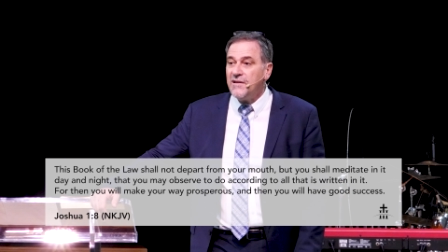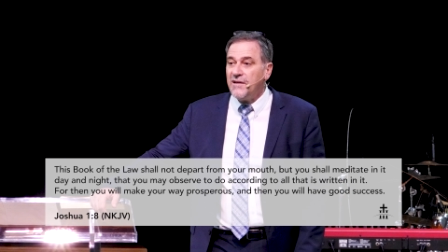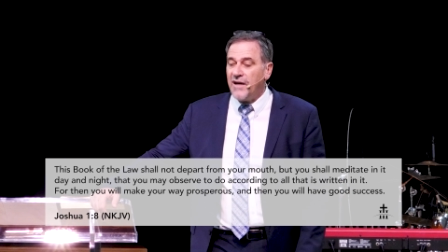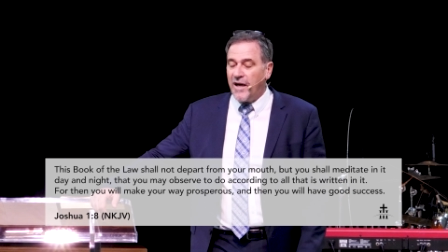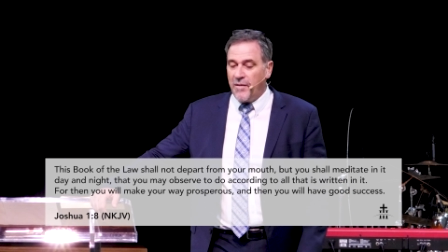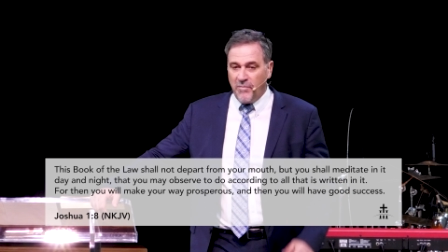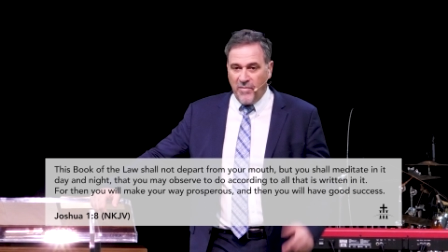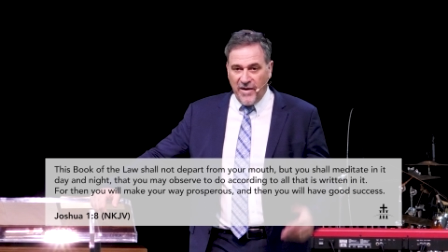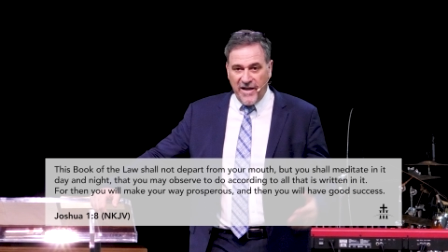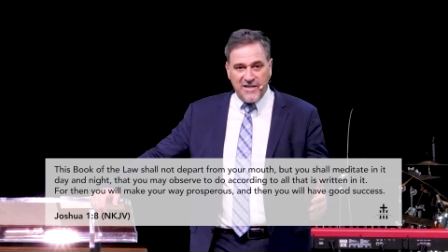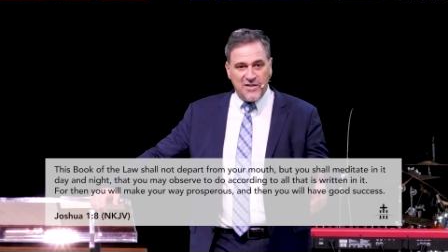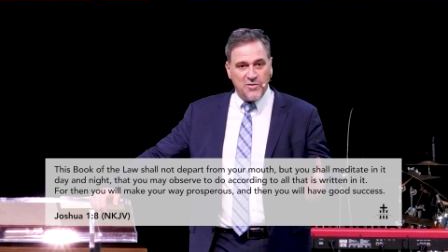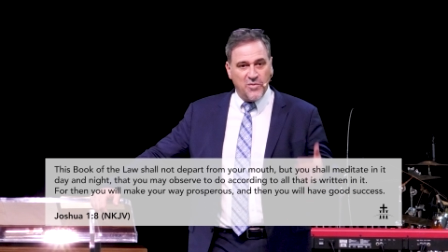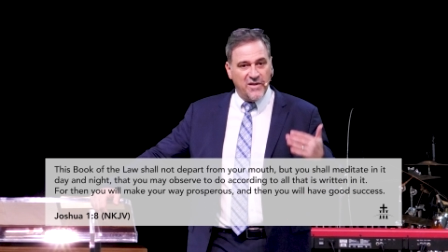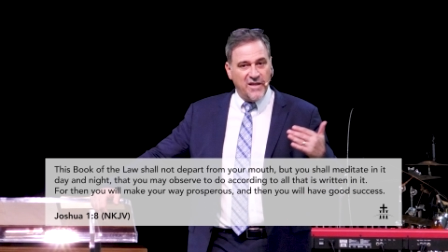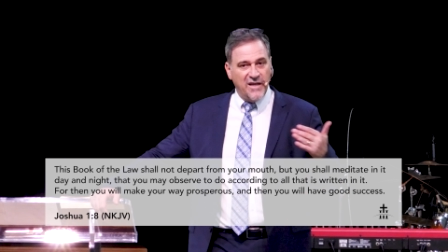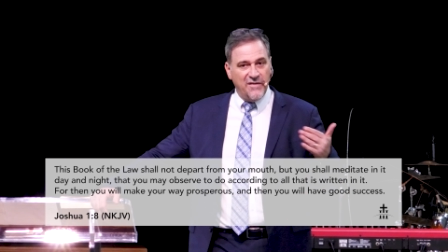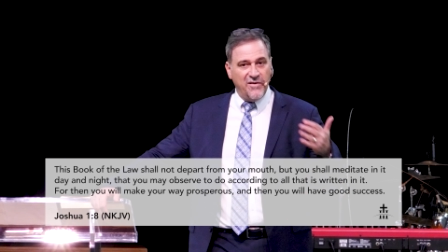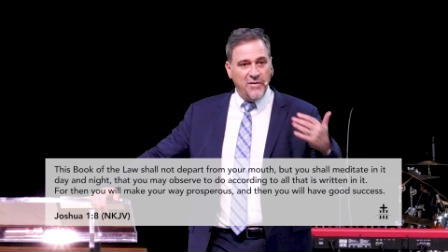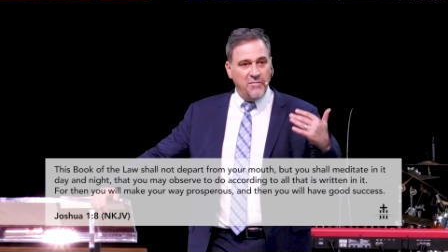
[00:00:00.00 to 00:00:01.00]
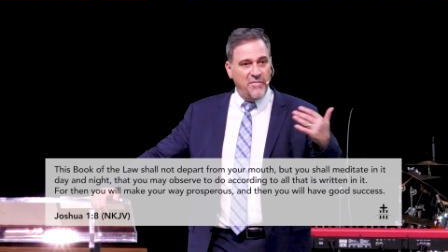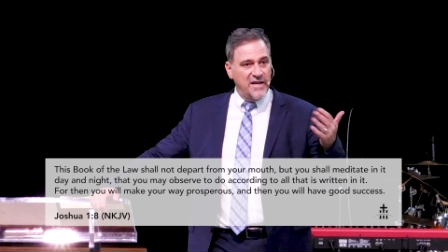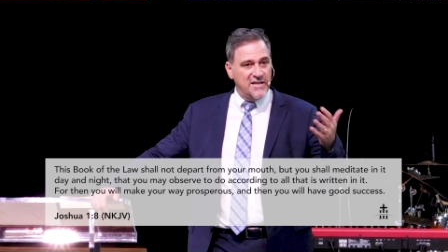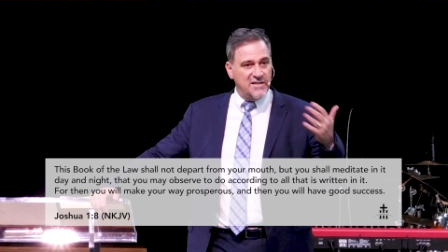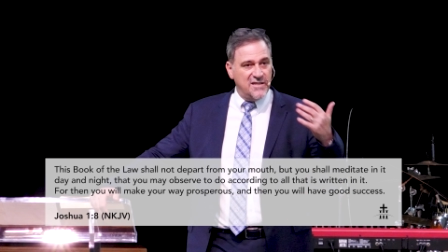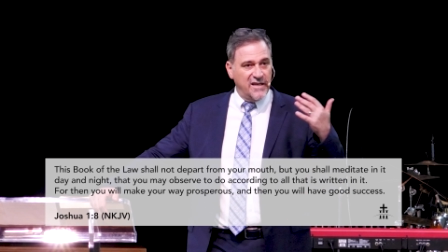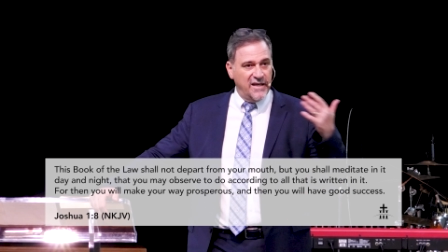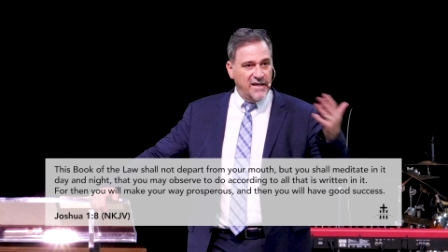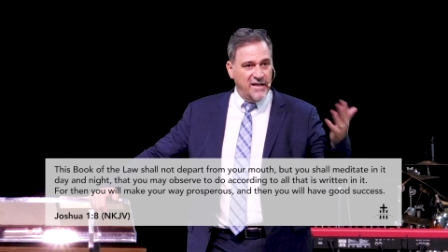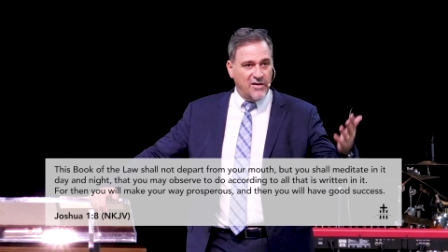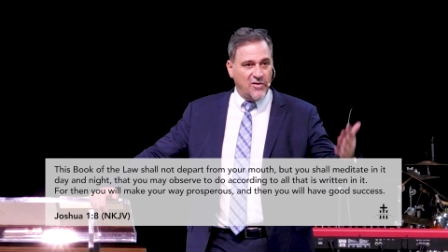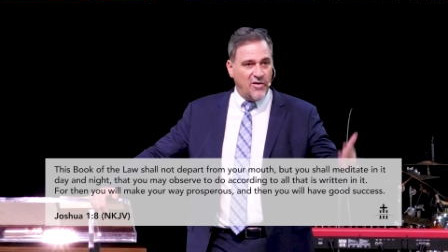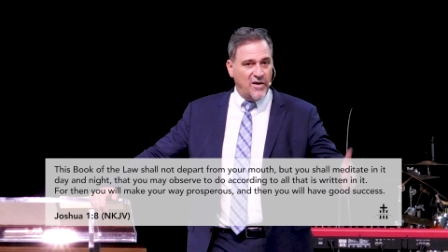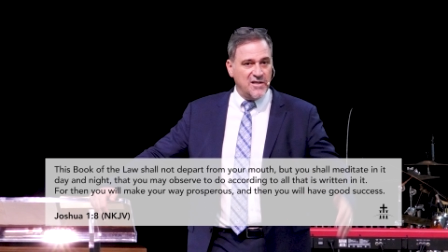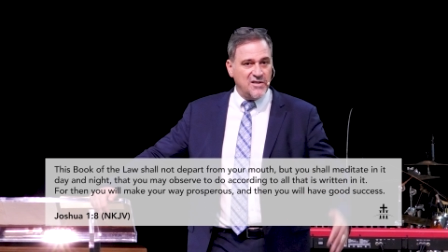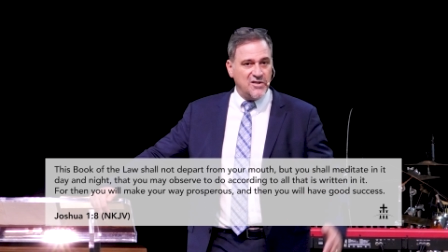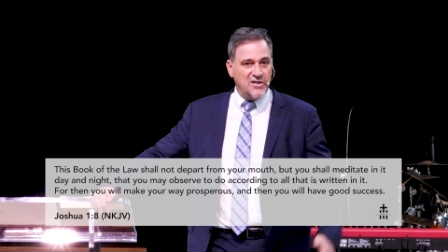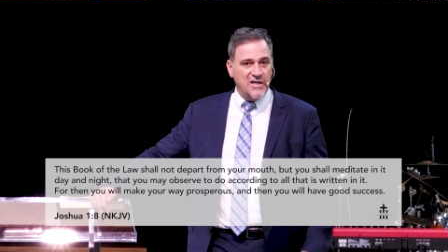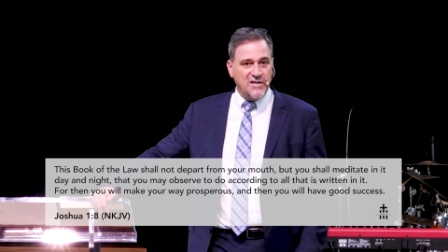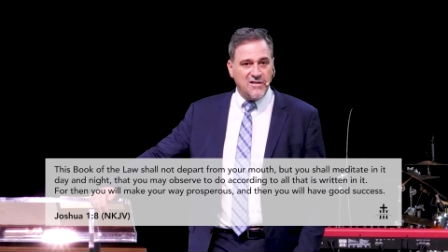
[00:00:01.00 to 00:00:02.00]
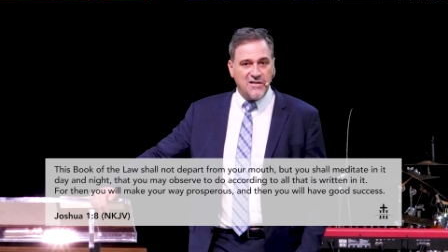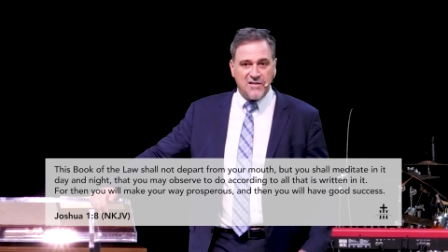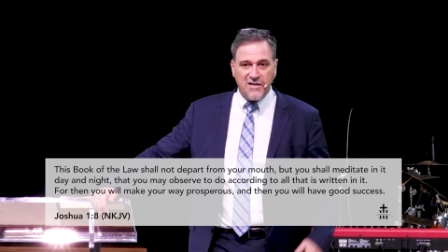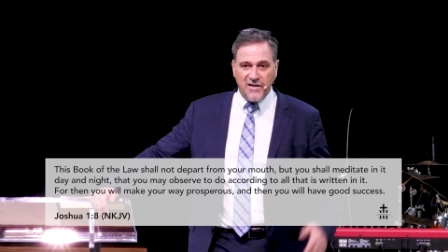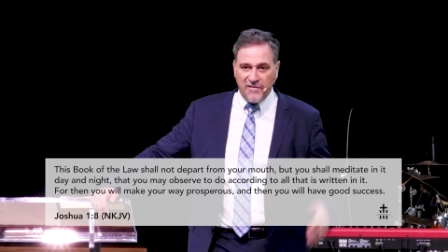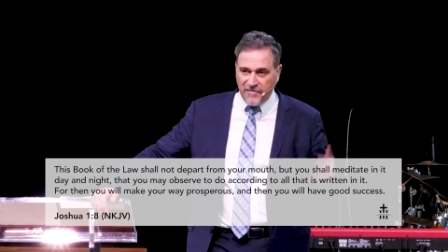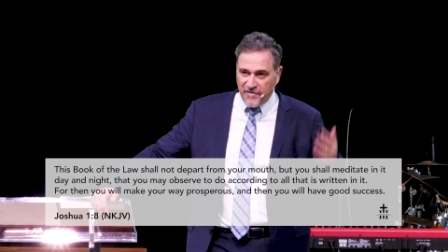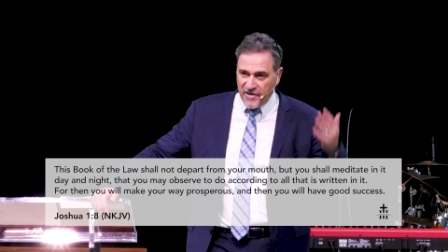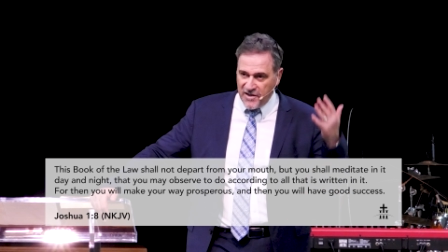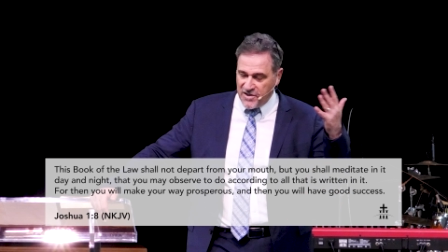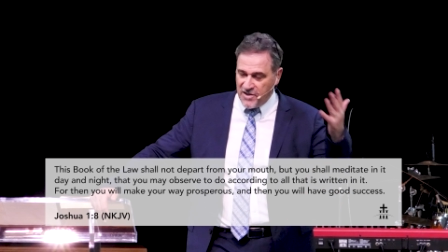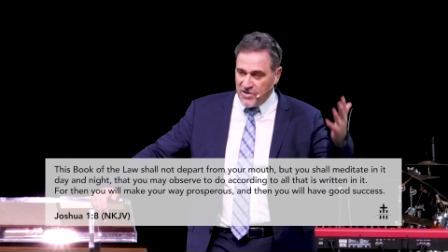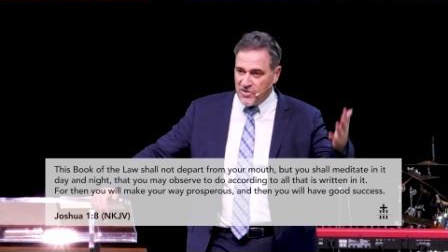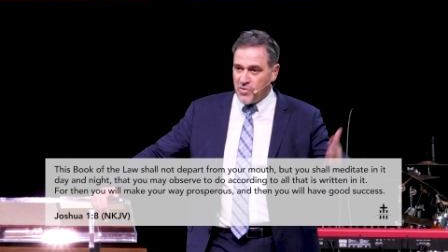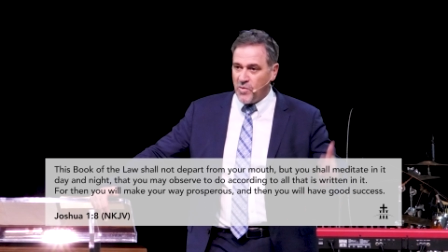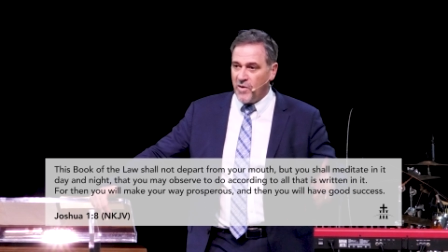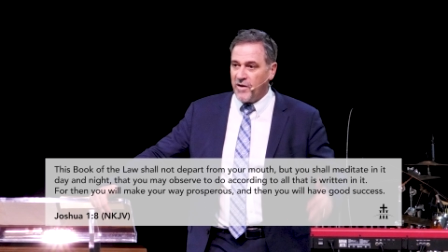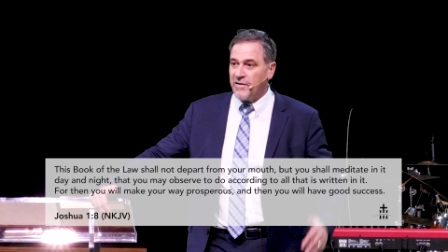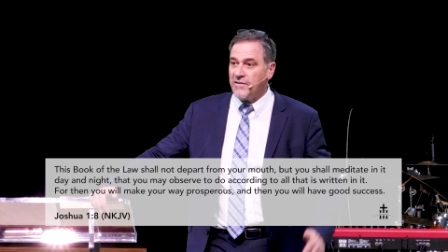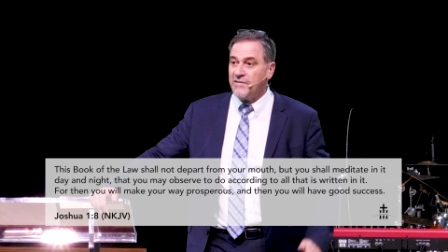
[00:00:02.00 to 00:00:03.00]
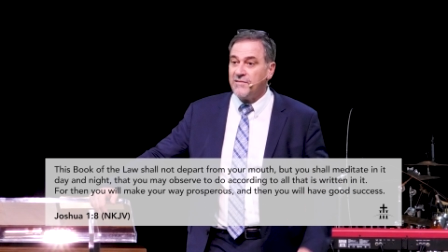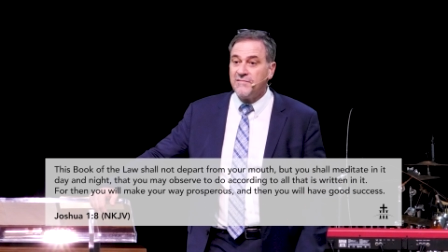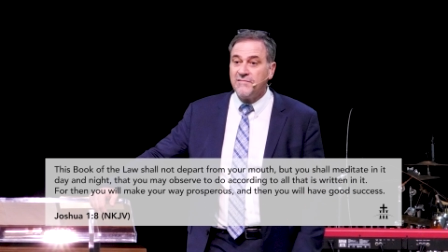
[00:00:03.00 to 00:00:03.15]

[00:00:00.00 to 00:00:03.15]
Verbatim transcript: I'm blessed with every blessing in Christ Jesus, Ephesians 1.